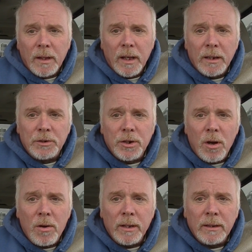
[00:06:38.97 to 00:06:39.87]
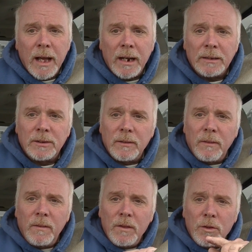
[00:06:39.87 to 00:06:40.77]
and showing that it's
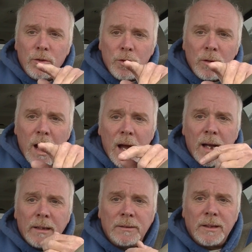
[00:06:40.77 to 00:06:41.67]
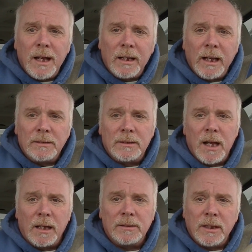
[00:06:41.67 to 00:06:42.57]
you guys against
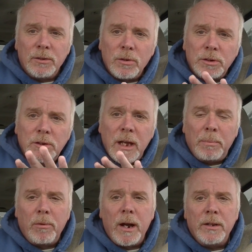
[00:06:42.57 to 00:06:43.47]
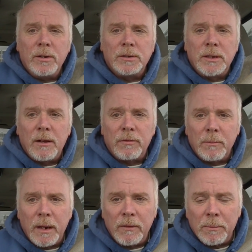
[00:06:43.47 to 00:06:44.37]
us. So you're separating yourself
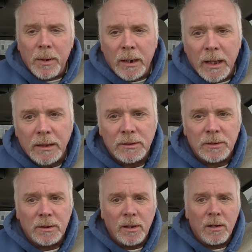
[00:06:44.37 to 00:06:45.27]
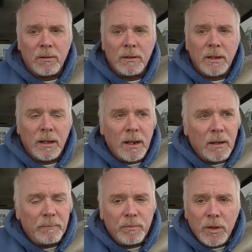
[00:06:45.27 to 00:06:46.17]
from everybody else, you know.
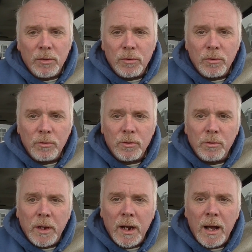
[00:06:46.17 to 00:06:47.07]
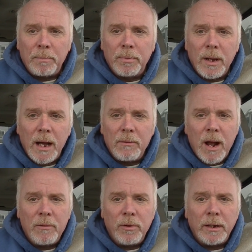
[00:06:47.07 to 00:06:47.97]
You get up,
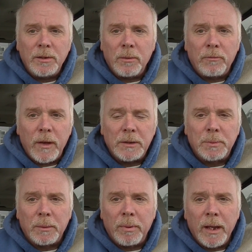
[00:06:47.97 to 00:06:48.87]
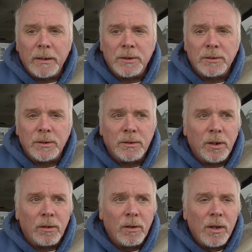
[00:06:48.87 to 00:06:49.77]
I read your Facebook pages and your